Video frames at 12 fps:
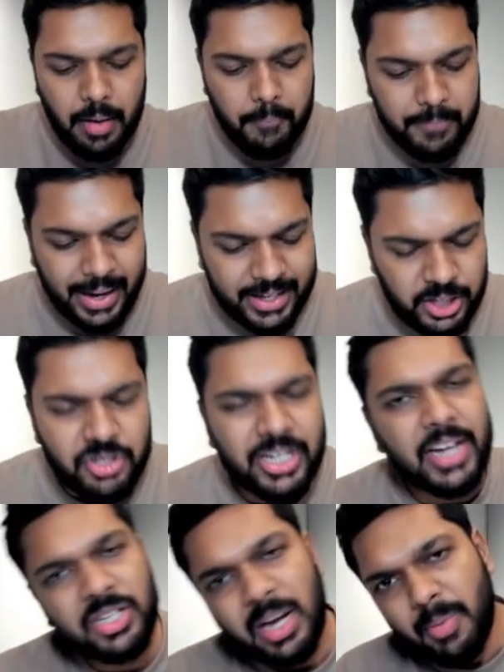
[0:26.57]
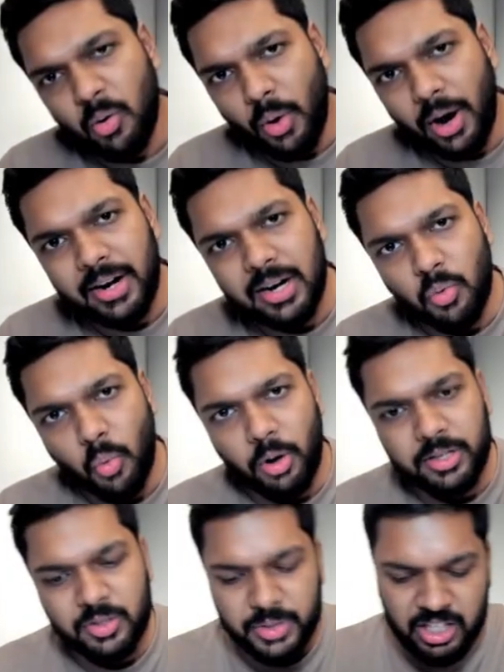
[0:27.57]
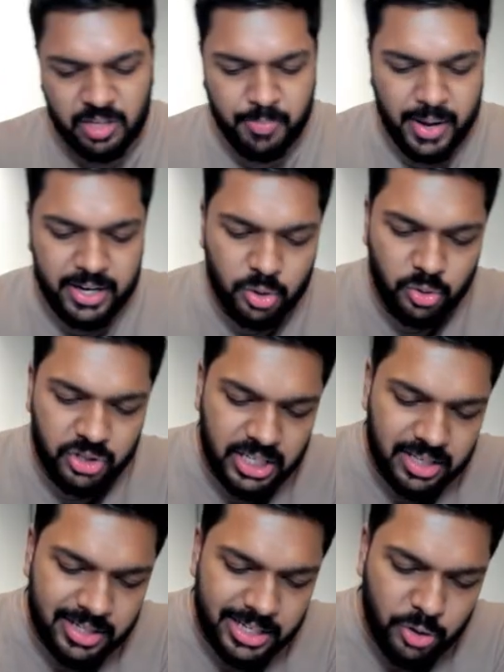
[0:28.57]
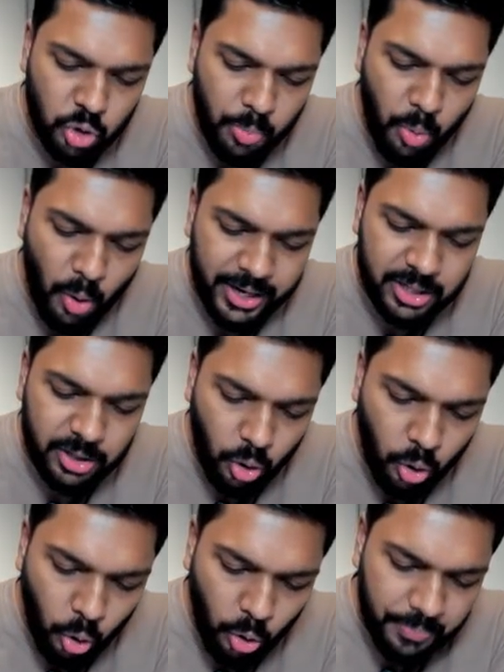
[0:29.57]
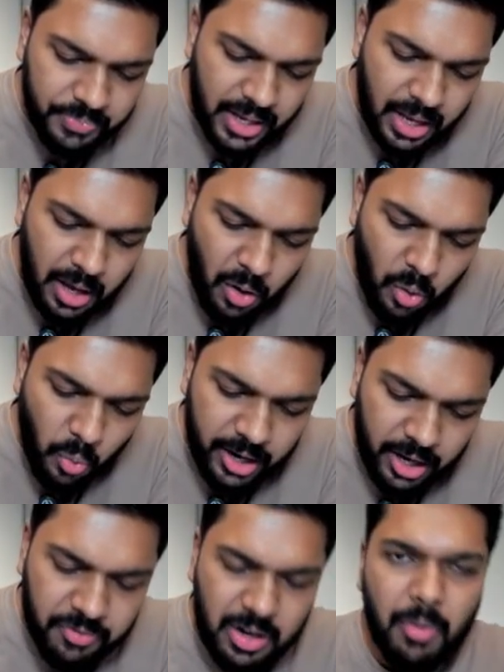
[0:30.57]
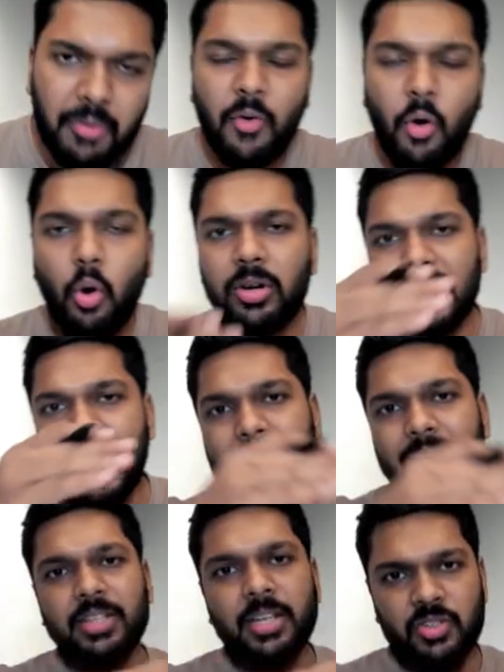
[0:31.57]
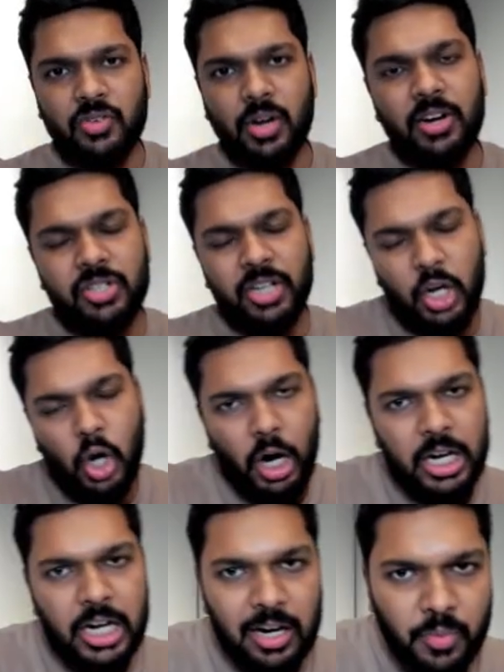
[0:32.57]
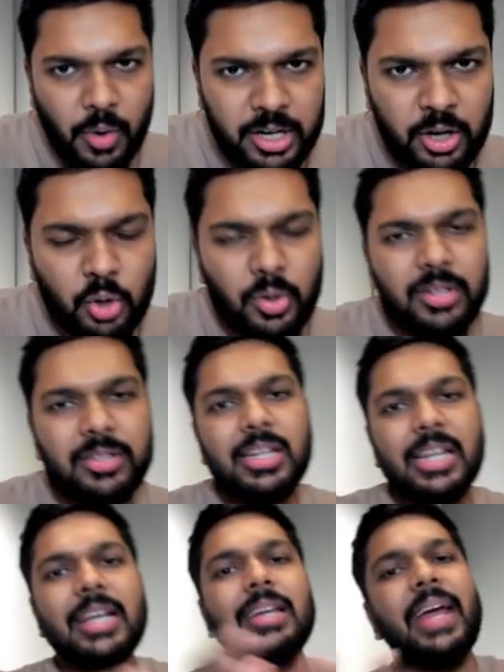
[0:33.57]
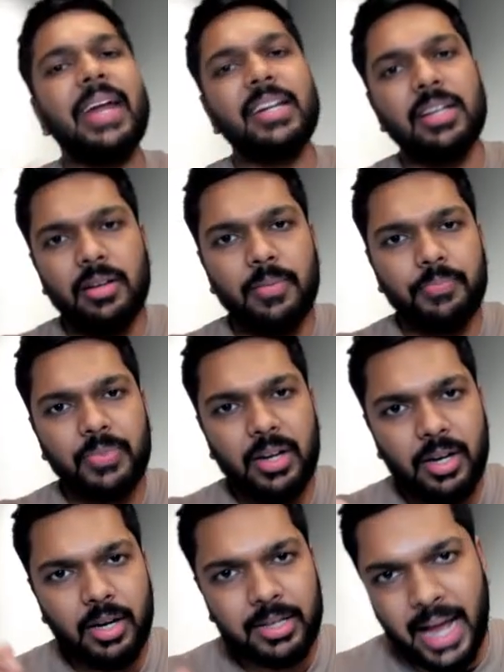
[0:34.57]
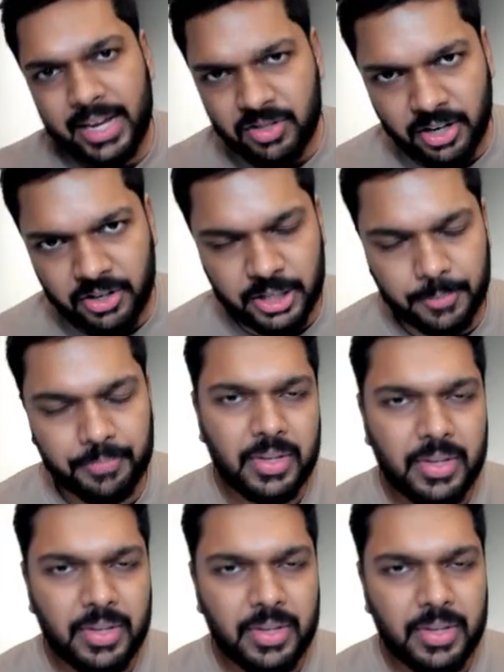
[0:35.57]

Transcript: Major change number 1 was with respect to GST 2.0, wherein from a 4 tax structure it got converted to a 3 rate tax structure.